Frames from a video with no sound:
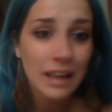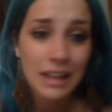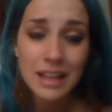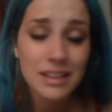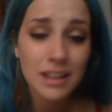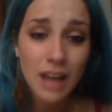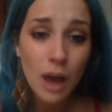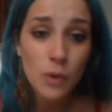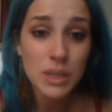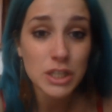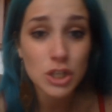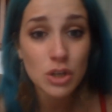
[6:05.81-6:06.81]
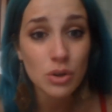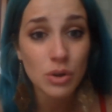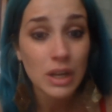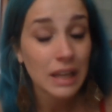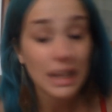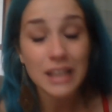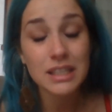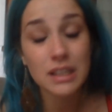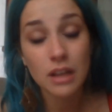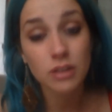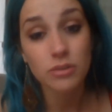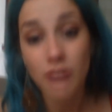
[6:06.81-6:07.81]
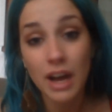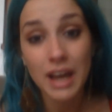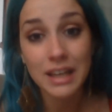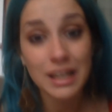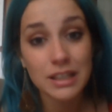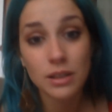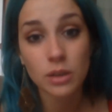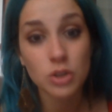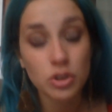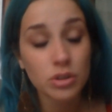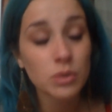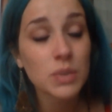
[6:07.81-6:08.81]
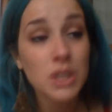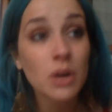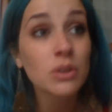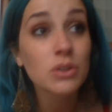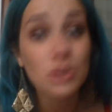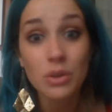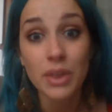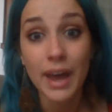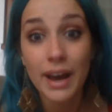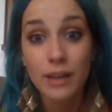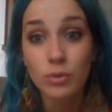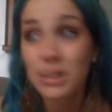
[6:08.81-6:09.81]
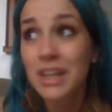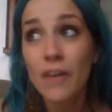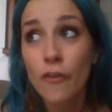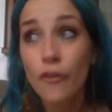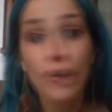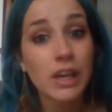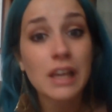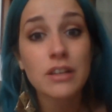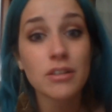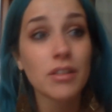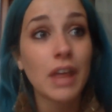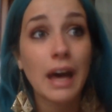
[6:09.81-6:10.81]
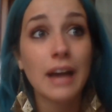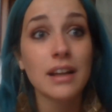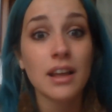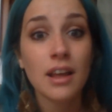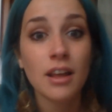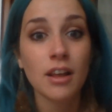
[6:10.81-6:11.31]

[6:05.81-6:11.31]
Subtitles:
That's not how we do. That's not right. That's not true. We don't do that. We never fucking do that.